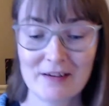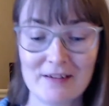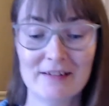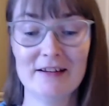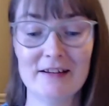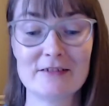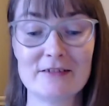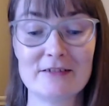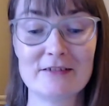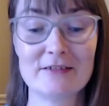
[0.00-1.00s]

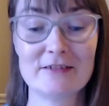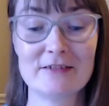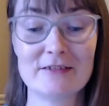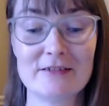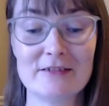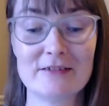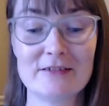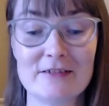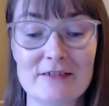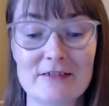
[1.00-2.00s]
remembering
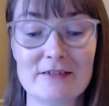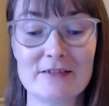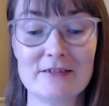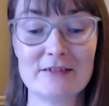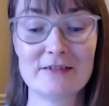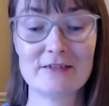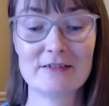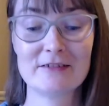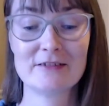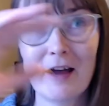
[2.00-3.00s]
events that are
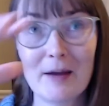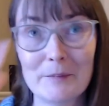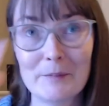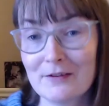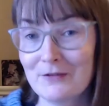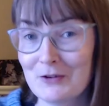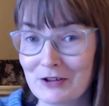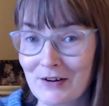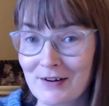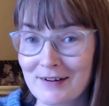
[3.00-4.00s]
going to happen in the
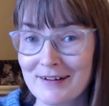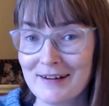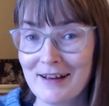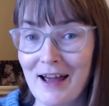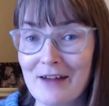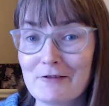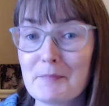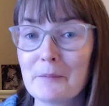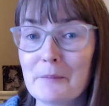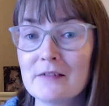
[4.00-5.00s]
future and
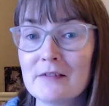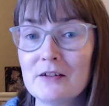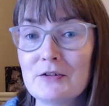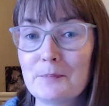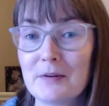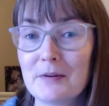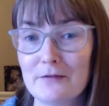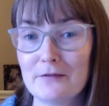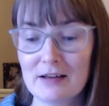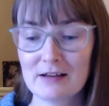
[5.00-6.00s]
remembering to do
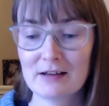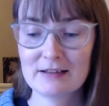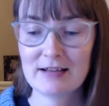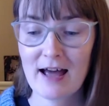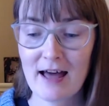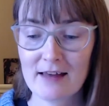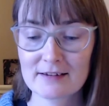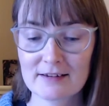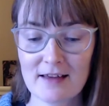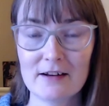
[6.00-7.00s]
specific
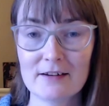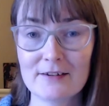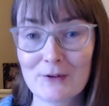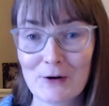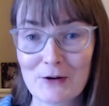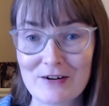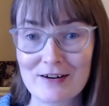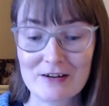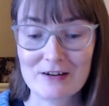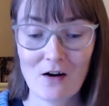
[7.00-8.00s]
tasks at a
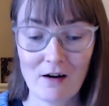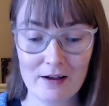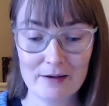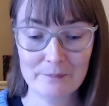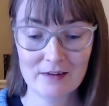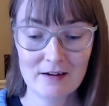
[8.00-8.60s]
certain time.